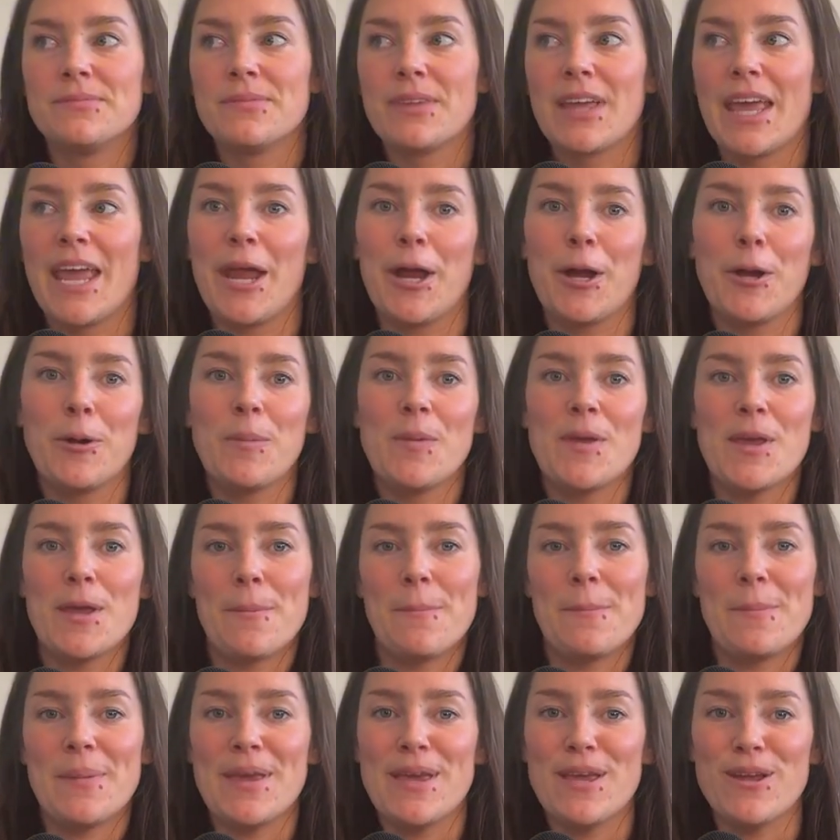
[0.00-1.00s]

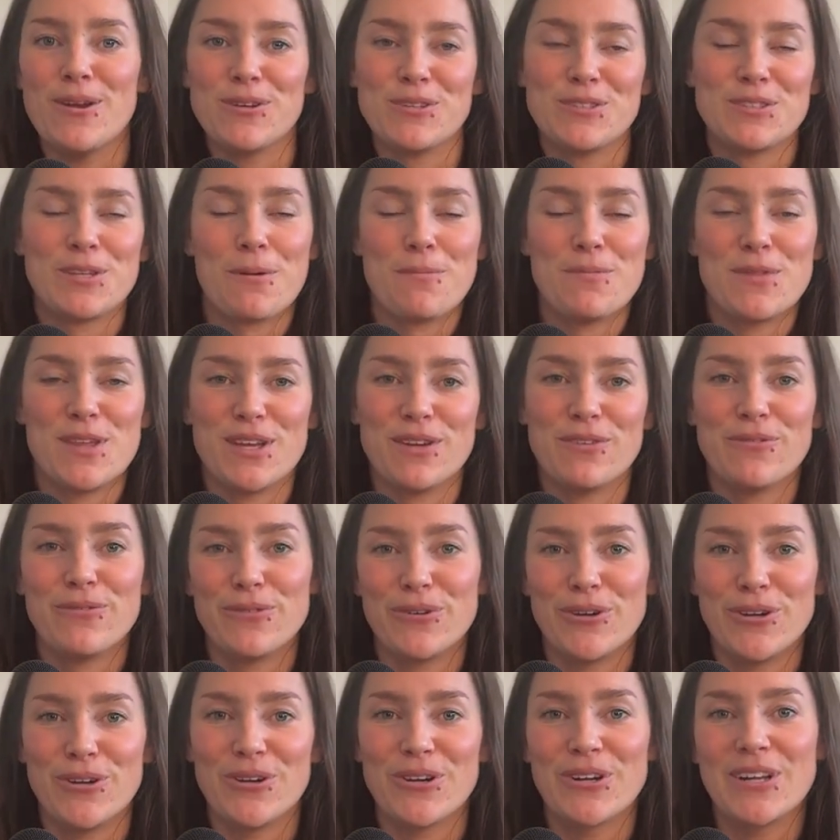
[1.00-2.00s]
Airbnb or something
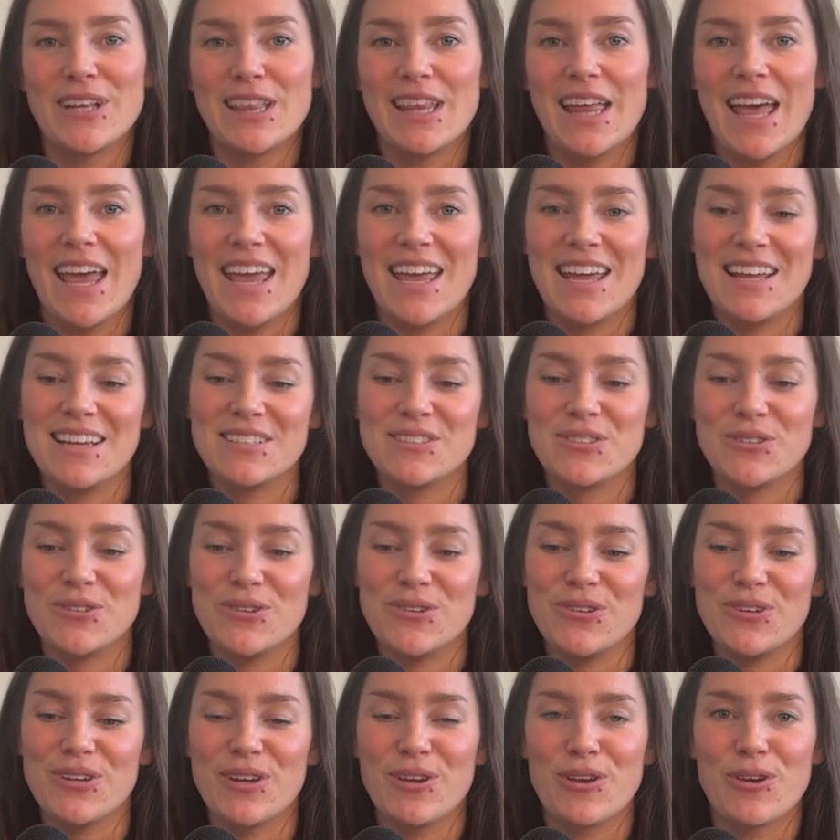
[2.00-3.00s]
for your clay. So
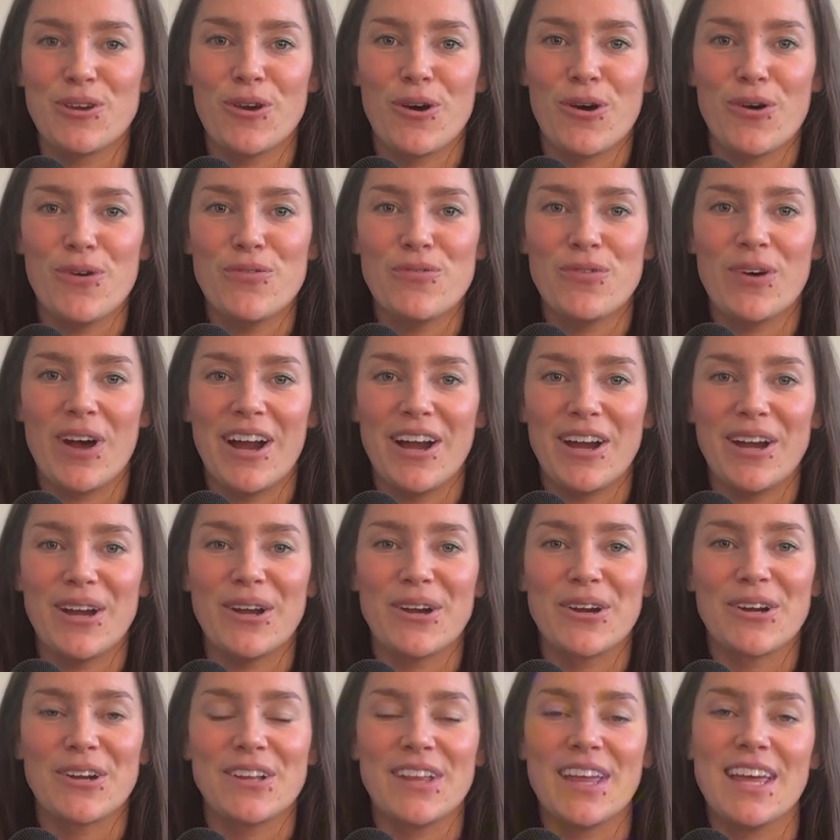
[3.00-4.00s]
you can go fire
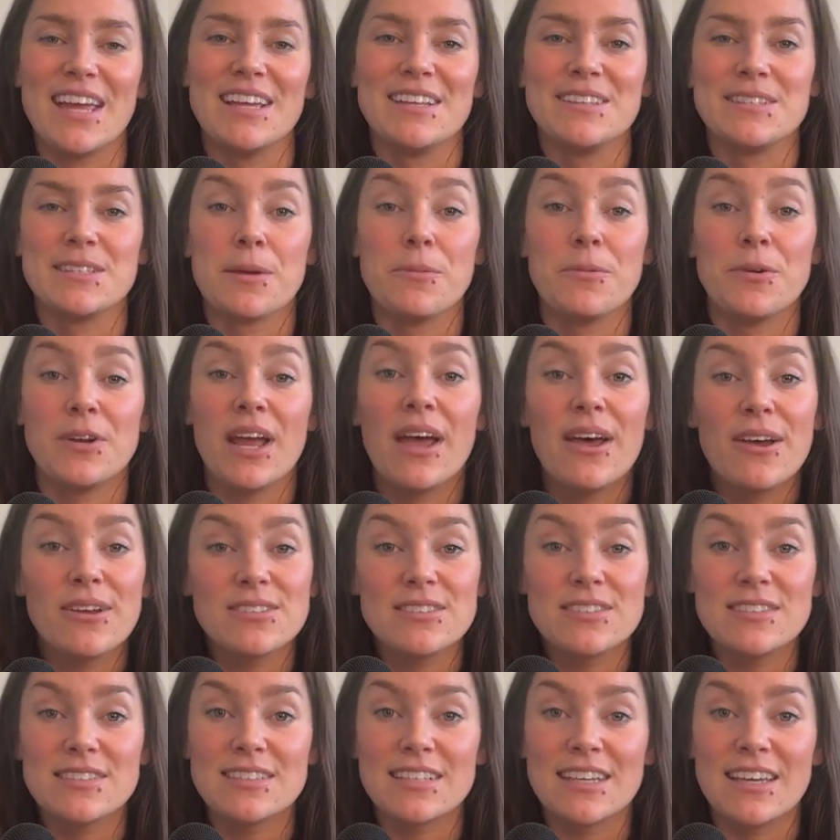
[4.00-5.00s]
your clay in someone
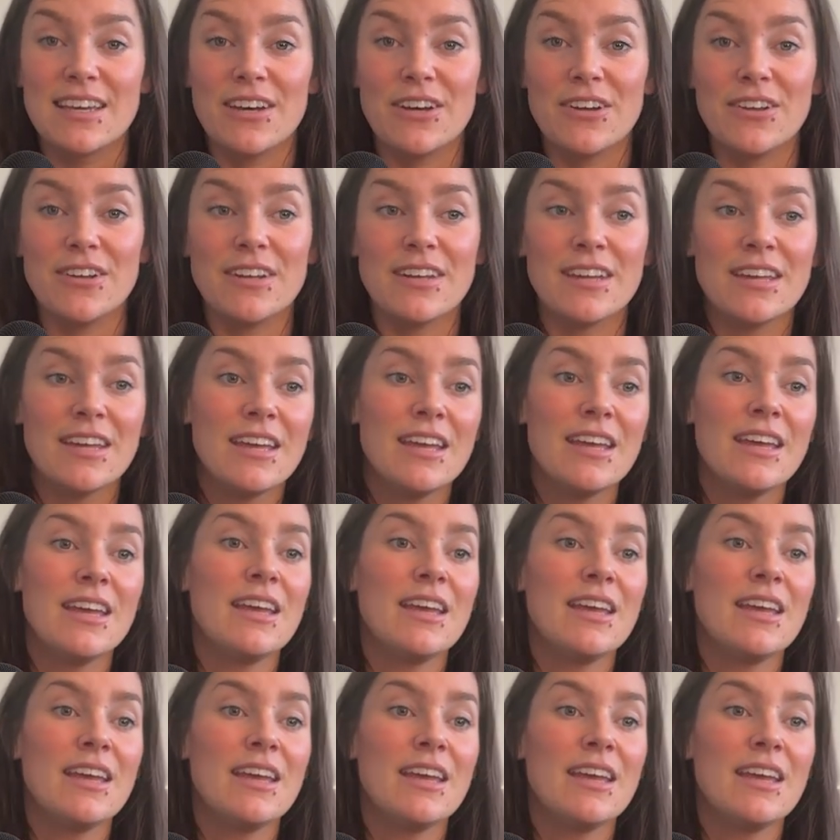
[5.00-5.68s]
else's kiln.